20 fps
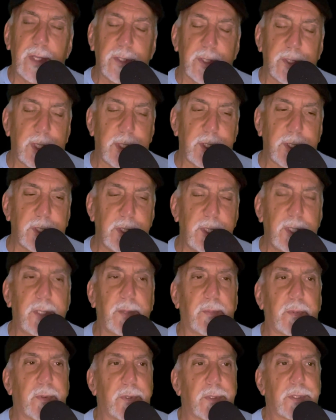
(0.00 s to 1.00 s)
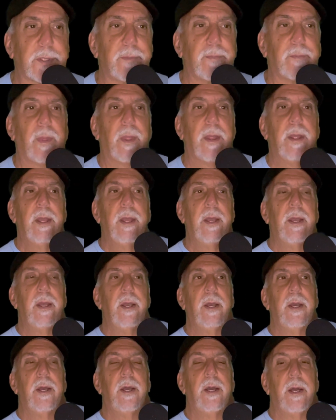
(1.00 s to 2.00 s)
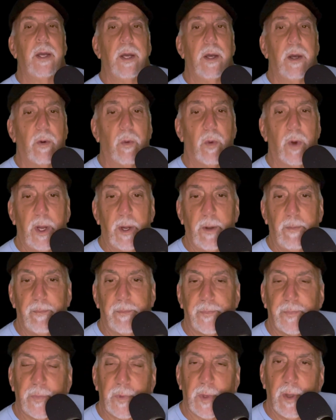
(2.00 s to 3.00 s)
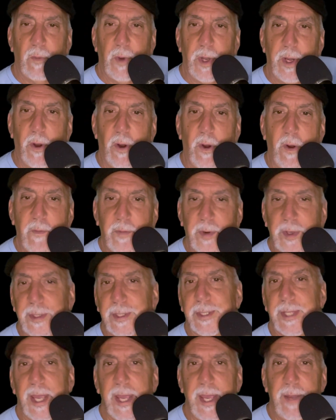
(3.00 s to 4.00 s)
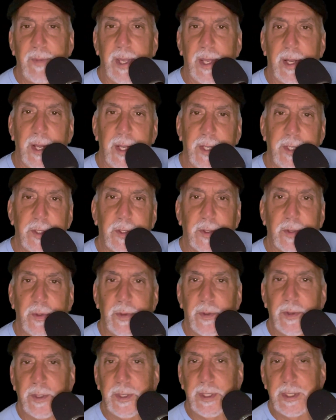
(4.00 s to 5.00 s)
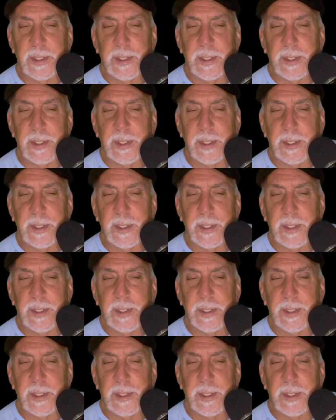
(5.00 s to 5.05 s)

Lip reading: since I seen the person. Well, I went over and just, hey, man, how you doing?